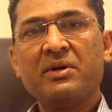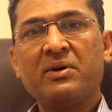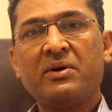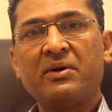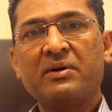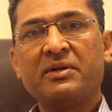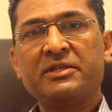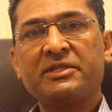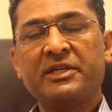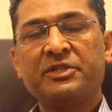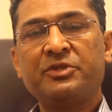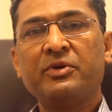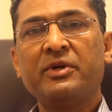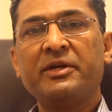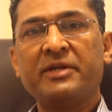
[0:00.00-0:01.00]
or
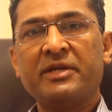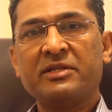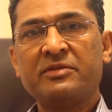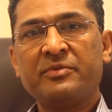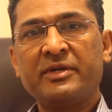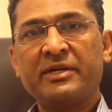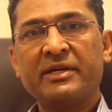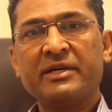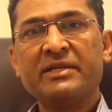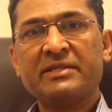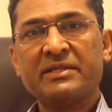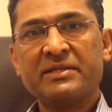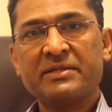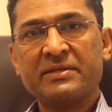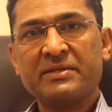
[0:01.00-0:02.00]
sexually transmitted
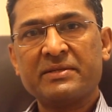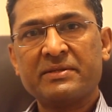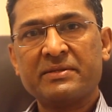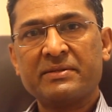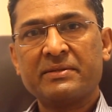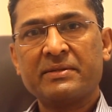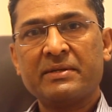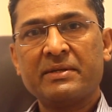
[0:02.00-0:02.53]
diseases